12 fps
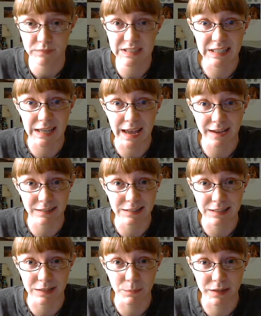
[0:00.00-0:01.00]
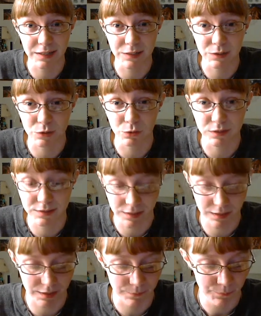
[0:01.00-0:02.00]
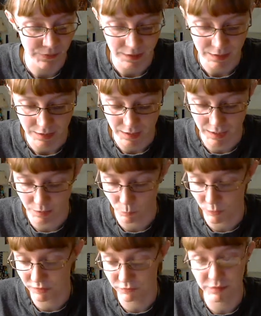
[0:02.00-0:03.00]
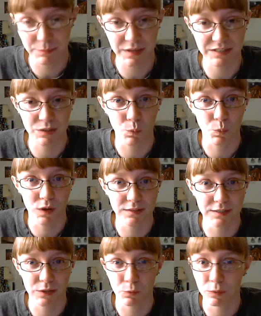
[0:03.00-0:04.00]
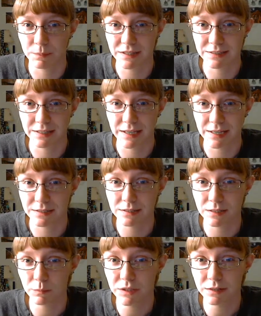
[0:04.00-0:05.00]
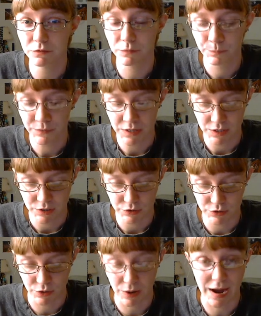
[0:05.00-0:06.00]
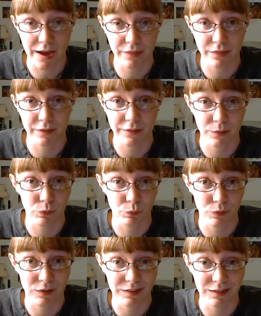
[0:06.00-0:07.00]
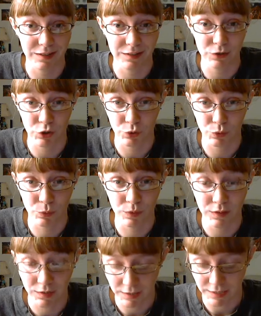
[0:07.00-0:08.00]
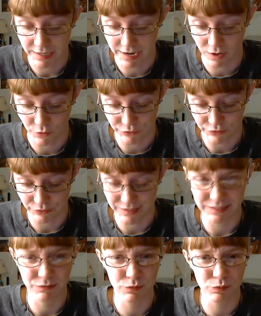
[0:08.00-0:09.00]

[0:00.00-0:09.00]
tag team, I guess you could say. Um, one of them makes the wands, the other one makes the cases, I believe. So I thought that was really neat too. And I also, it